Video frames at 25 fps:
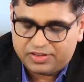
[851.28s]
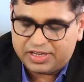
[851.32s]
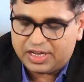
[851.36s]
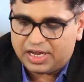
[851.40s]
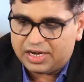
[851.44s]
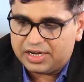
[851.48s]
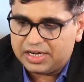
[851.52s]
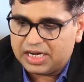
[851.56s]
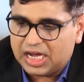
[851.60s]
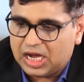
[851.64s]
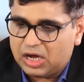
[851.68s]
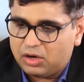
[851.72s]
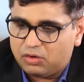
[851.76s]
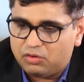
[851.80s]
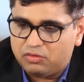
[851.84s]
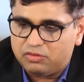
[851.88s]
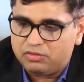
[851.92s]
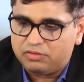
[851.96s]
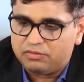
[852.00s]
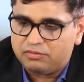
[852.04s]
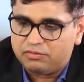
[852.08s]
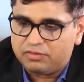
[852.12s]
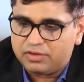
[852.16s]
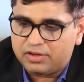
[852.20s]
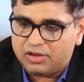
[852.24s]
We are
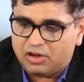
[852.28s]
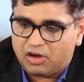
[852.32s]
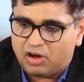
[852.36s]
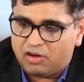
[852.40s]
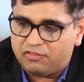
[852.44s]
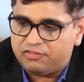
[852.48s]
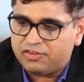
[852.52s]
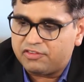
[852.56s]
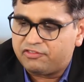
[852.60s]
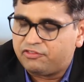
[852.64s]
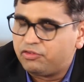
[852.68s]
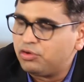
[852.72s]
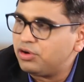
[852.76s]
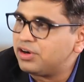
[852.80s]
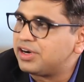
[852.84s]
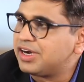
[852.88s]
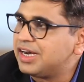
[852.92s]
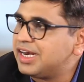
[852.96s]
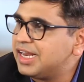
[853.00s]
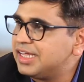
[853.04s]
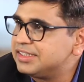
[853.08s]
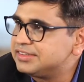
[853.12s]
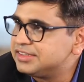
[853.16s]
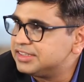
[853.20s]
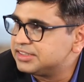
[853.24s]
now of a full
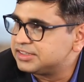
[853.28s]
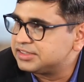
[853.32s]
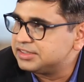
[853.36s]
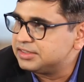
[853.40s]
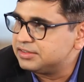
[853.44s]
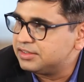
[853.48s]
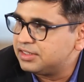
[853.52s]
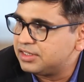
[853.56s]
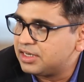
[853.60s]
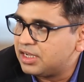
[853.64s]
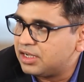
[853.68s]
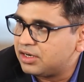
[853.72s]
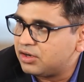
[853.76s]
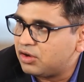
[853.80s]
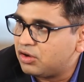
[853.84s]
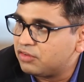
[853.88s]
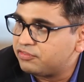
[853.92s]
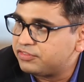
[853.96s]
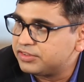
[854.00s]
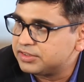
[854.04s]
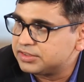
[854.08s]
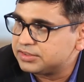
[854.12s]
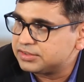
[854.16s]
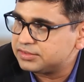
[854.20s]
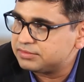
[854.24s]
realization in our
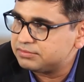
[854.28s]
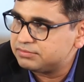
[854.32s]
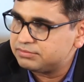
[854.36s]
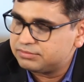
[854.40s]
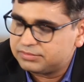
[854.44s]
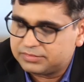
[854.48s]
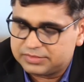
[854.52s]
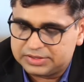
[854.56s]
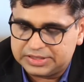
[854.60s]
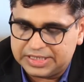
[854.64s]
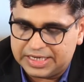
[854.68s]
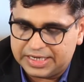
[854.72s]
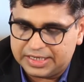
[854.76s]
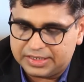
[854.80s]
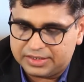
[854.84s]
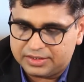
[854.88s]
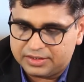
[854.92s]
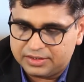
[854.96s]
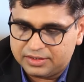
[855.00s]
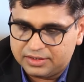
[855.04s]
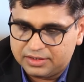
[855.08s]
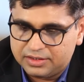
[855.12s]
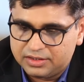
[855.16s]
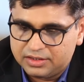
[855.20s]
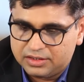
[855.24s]
office that
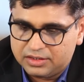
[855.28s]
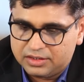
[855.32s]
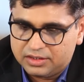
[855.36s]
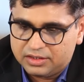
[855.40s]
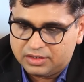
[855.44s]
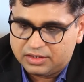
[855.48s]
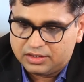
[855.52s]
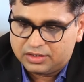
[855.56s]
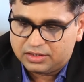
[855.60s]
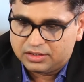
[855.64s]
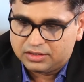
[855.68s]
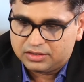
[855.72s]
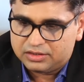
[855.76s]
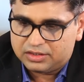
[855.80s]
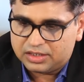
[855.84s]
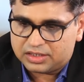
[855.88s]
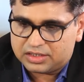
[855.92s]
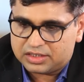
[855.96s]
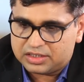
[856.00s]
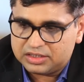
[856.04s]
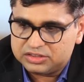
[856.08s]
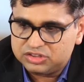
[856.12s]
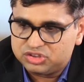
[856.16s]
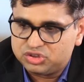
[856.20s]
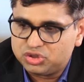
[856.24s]
the
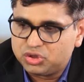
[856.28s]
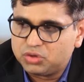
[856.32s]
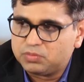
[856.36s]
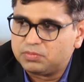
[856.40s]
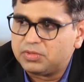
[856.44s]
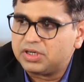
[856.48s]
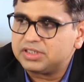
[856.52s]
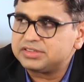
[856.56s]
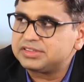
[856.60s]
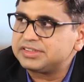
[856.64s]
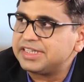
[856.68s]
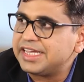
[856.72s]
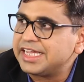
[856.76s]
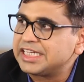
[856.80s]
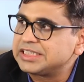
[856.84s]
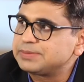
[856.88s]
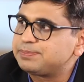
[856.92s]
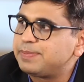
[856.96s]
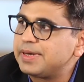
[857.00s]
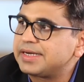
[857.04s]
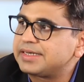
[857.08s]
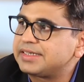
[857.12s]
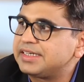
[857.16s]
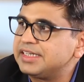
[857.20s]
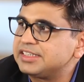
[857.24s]
consumer's
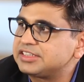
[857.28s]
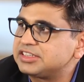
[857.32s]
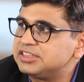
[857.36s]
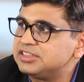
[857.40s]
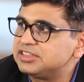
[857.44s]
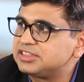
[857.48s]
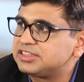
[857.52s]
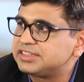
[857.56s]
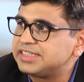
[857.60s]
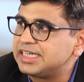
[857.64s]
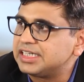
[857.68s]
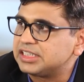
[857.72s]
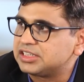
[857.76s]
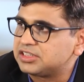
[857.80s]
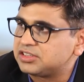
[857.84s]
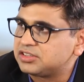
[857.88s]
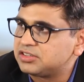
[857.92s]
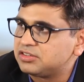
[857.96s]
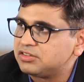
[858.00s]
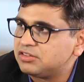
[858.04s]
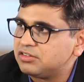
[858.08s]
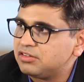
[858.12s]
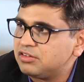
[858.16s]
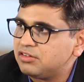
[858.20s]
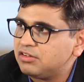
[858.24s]
expectation
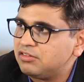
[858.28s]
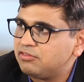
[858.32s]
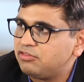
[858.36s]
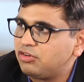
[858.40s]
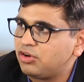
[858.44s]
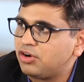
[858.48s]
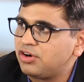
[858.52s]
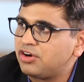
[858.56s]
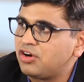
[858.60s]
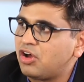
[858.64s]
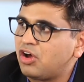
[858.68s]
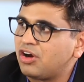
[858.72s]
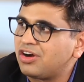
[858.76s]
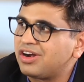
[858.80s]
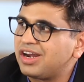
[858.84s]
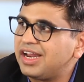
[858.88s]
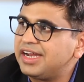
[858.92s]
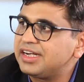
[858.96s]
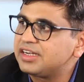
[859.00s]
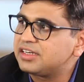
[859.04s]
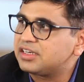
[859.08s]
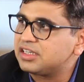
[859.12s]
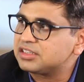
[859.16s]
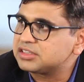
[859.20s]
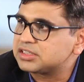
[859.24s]
sets for an
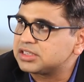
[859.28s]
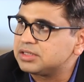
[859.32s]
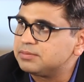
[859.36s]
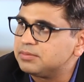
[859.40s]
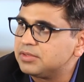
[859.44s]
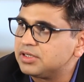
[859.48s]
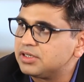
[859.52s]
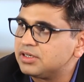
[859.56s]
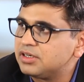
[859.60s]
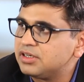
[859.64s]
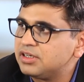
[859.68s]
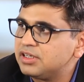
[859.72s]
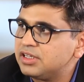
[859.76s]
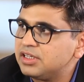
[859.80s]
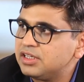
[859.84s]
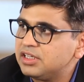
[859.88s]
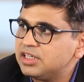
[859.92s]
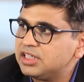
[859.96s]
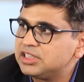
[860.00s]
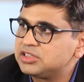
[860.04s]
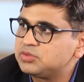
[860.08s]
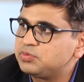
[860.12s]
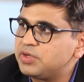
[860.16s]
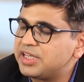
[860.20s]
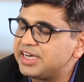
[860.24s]
online customer
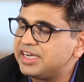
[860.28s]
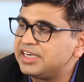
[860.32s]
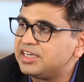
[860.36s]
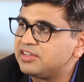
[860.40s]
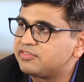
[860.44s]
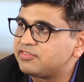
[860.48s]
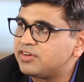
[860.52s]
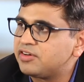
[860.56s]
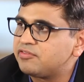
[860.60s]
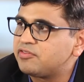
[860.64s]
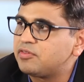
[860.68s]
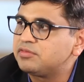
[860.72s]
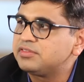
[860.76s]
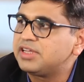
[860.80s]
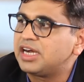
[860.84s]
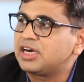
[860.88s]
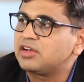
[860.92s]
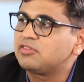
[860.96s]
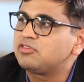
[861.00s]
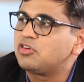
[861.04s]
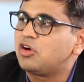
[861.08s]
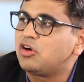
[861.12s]
is very different from that of